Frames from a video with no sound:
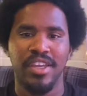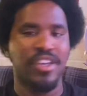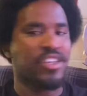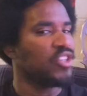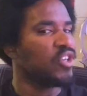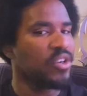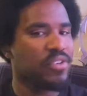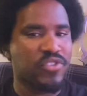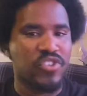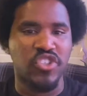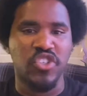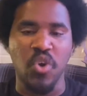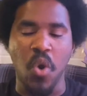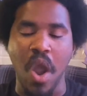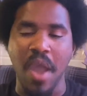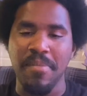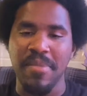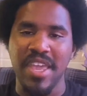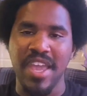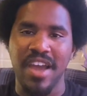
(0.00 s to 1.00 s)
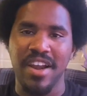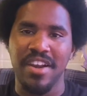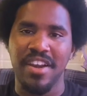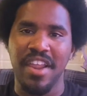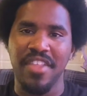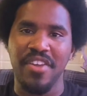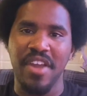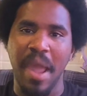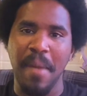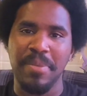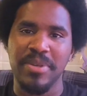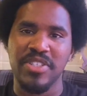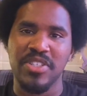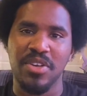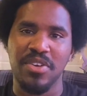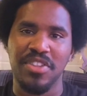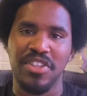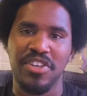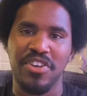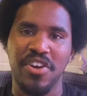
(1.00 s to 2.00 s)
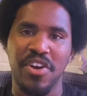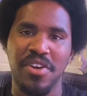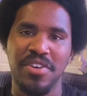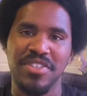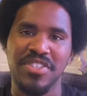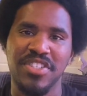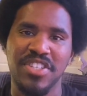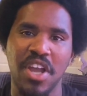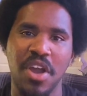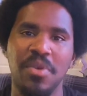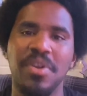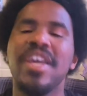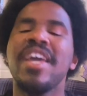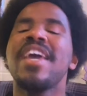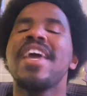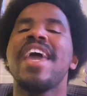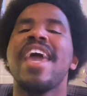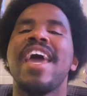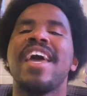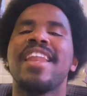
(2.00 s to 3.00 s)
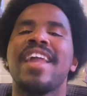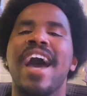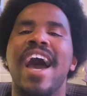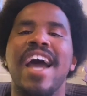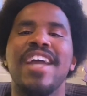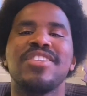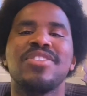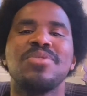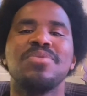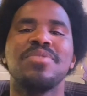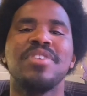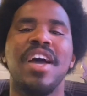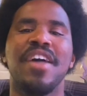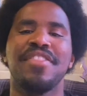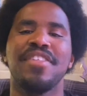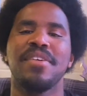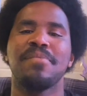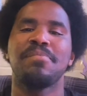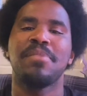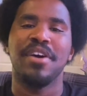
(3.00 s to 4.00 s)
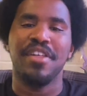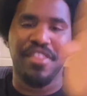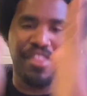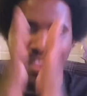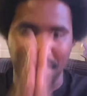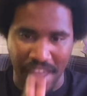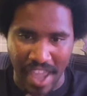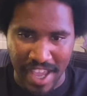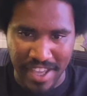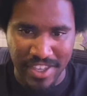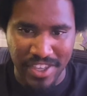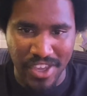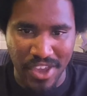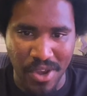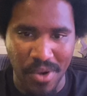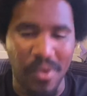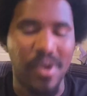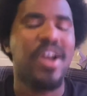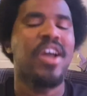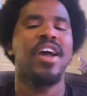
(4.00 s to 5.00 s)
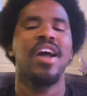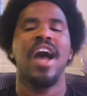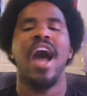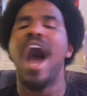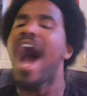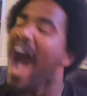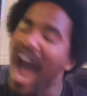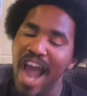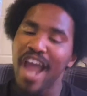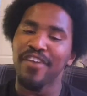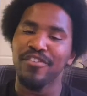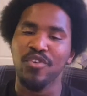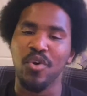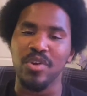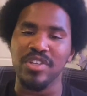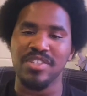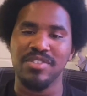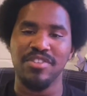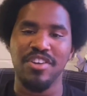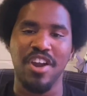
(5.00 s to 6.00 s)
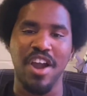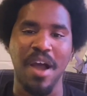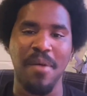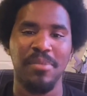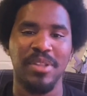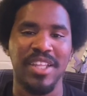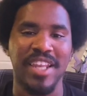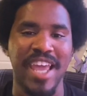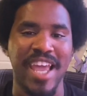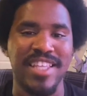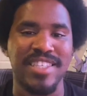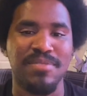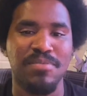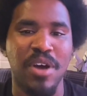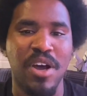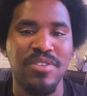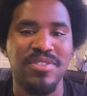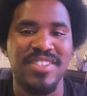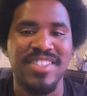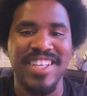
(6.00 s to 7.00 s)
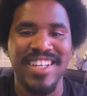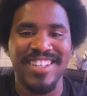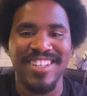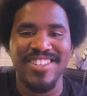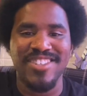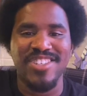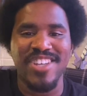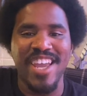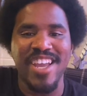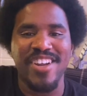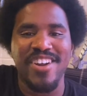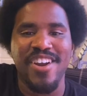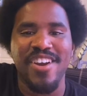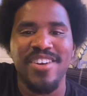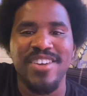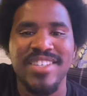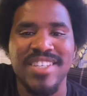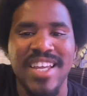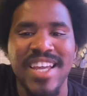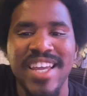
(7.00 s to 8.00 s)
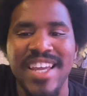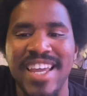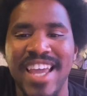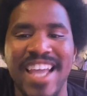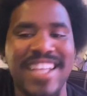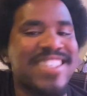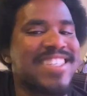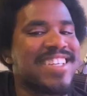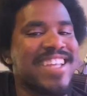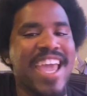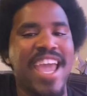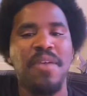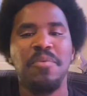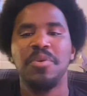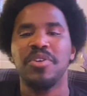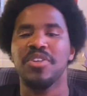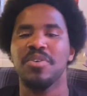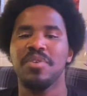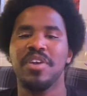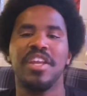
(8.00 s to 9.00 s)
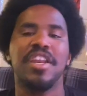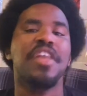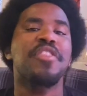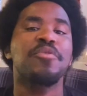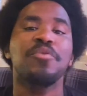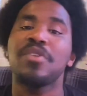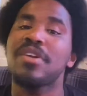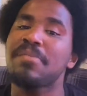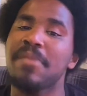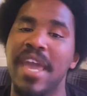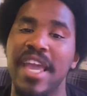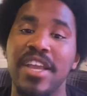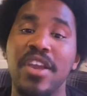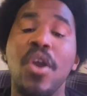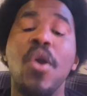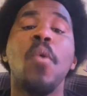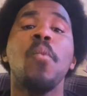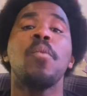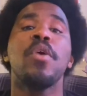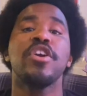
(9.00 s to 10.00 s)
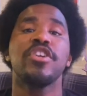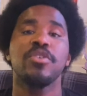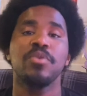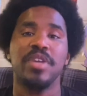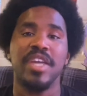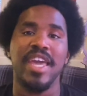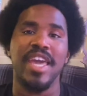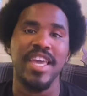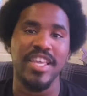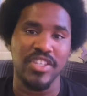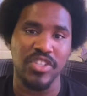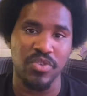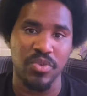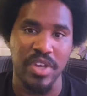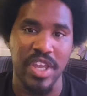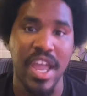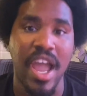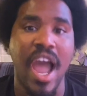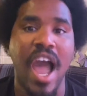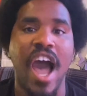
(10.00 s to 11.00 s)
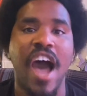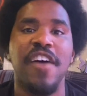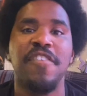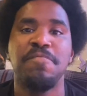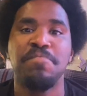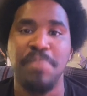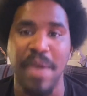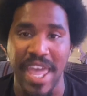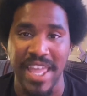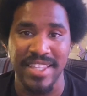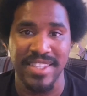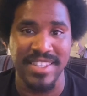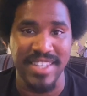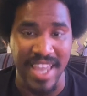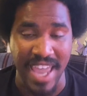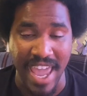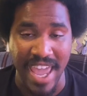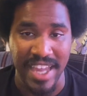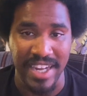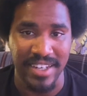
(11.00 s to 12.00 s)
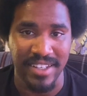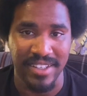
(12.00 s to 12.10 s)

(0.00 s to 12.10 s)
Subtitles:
You've joined me on another episode of the Curtis Zone, and I do nothing but thank you. I, of course, am your humble and handsome host, Dylan J. Curtis, and today we're doing another remake. We're doing a history of Ben 10.